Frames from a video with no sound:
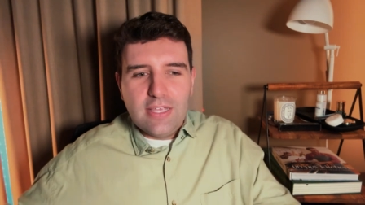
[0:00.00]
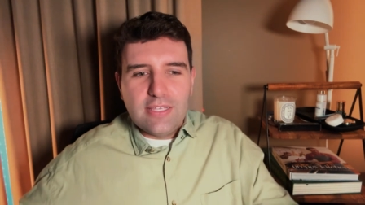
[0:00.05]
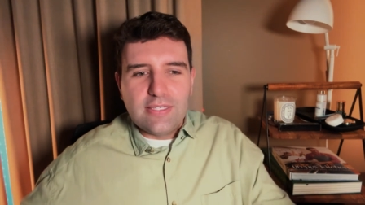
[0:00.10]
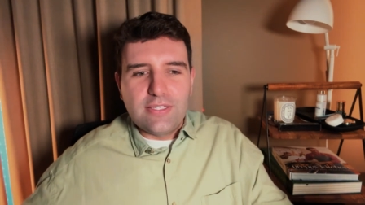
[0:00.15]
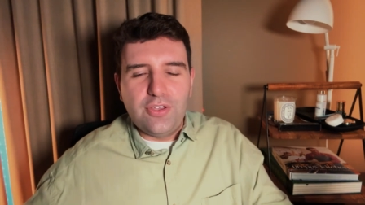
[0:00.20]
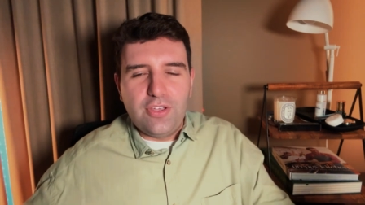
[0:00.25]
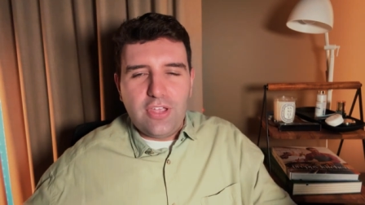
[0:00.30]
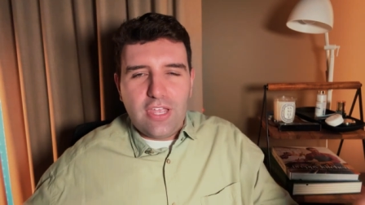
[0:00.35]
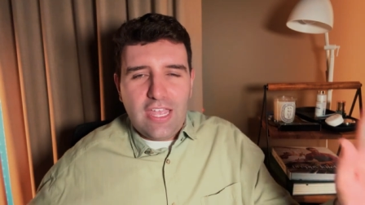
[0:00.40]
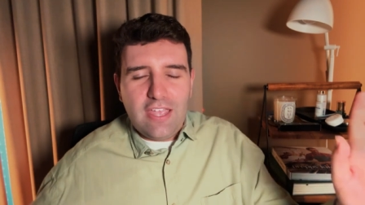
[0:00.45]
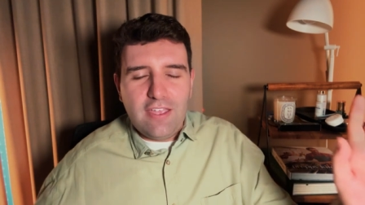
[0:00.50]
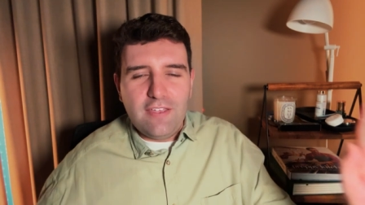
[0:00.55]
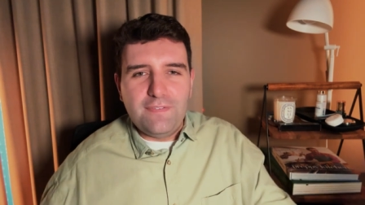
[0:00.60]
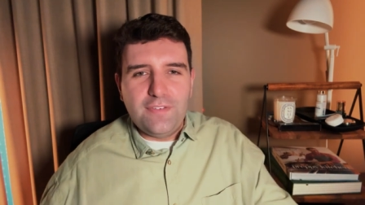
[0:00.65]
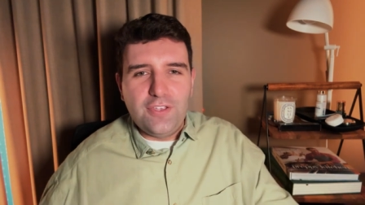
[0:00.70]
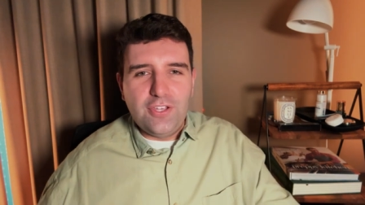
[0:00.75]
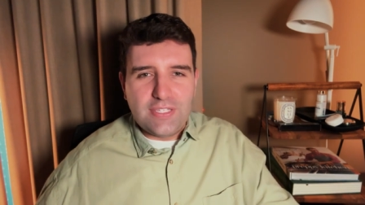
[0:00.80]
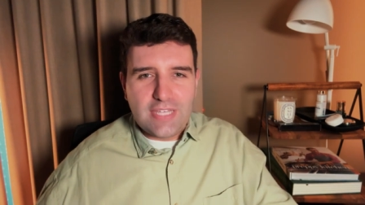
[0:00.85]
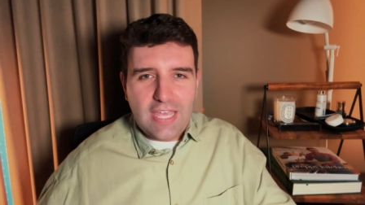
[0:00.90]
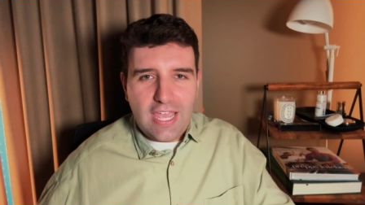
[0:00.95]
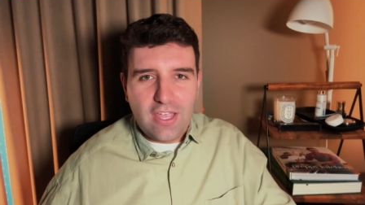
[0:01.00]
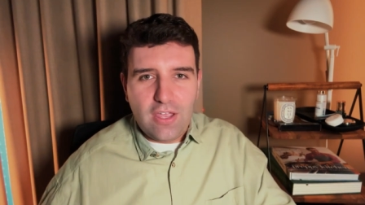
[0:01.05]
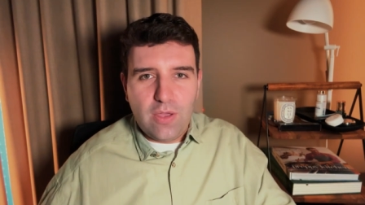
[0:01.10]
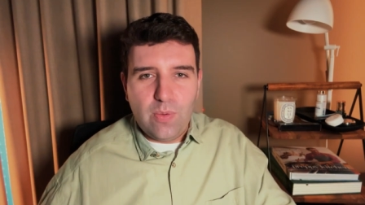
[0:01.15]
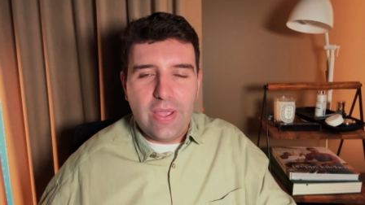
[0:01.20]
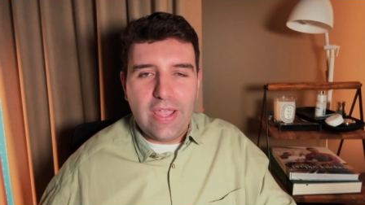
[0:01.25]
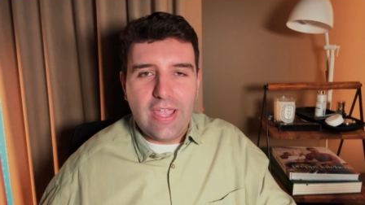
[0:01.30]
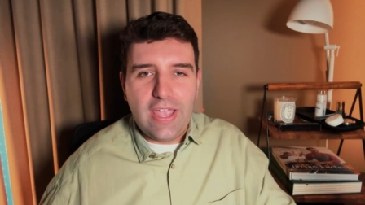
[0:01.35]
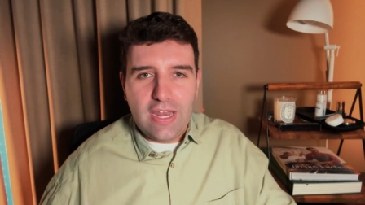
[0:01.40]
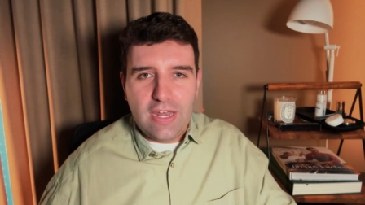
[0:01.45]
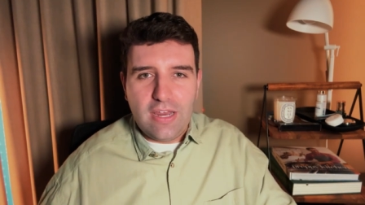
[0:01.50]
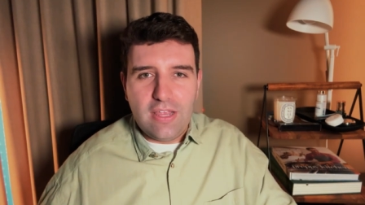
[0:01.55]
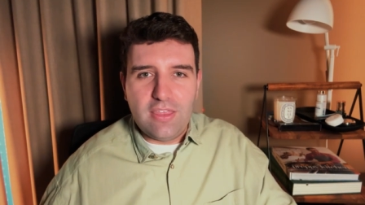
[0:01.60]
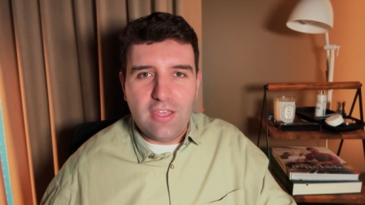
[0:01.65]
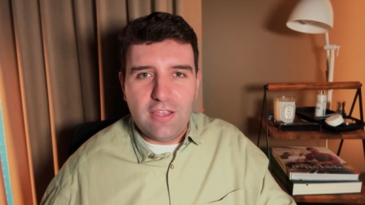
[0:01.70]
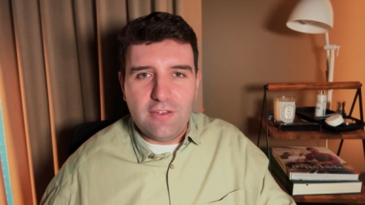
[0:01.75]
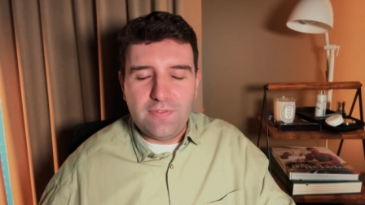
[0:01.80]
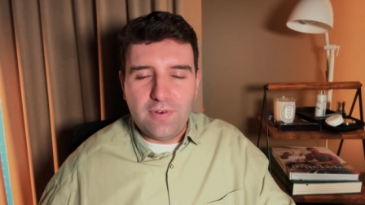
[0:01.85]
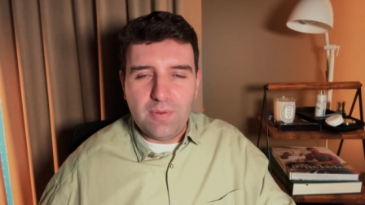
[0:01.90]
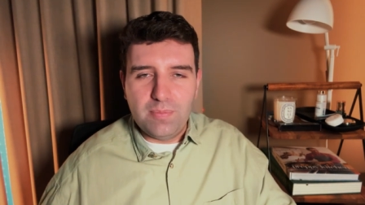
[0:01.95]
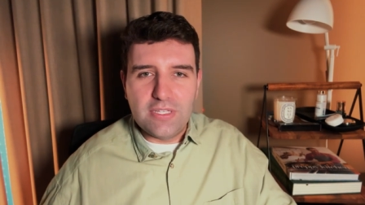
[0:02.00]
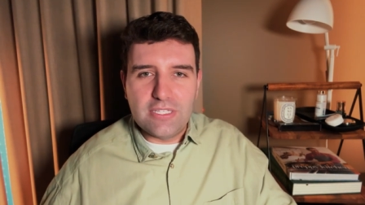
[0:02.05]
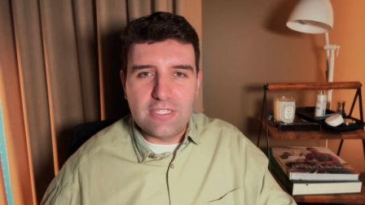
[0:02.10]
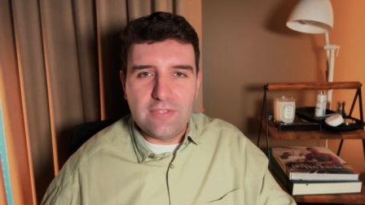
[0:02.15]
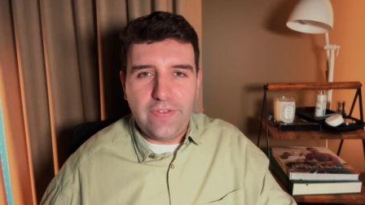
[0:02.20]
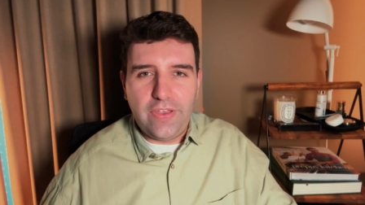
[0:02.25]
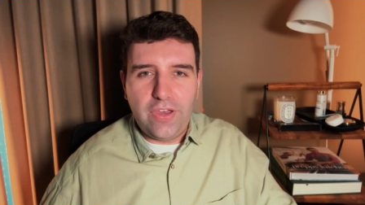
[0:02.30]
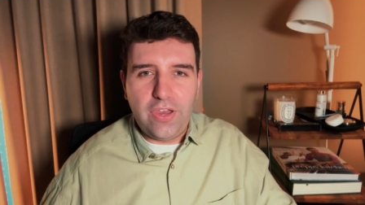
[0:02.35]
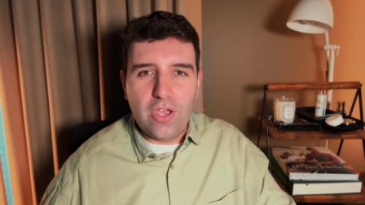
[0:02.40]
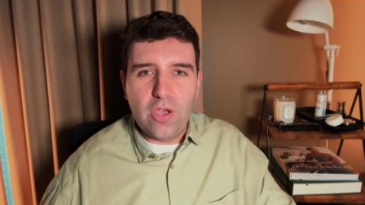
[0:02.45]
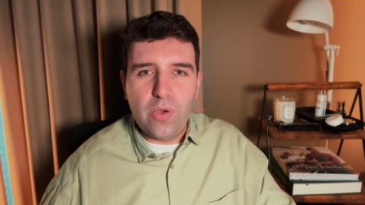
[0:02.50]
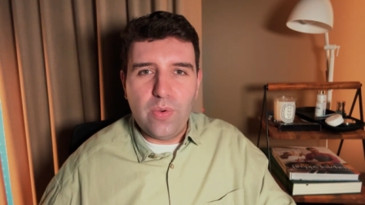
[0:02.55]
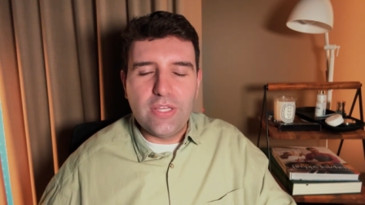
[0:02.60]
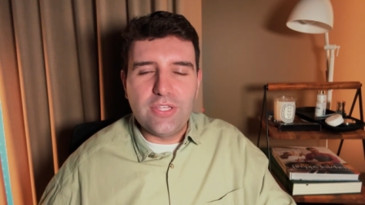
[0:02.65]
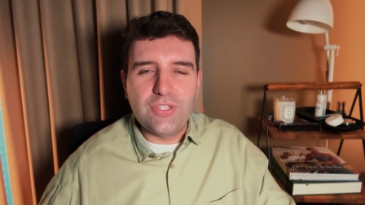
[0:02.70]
So, if you take away anything from this video,